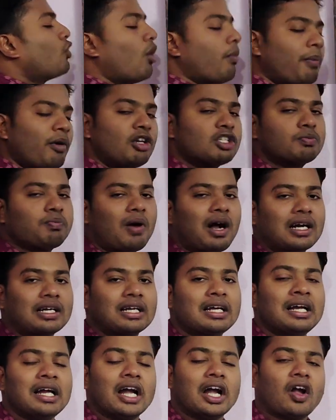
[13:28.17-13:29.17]
globules
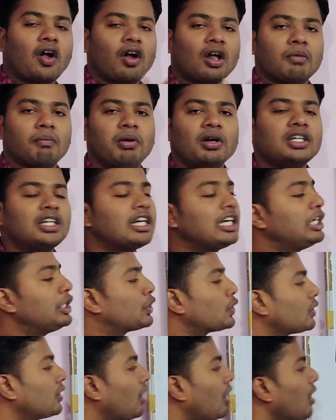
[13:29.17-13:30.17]
part converted
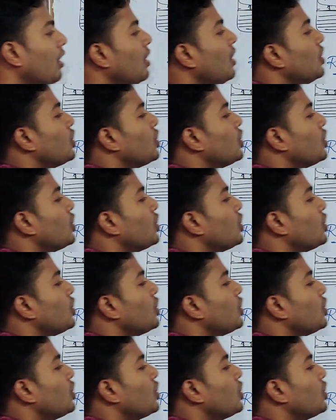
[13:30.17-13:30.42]
into the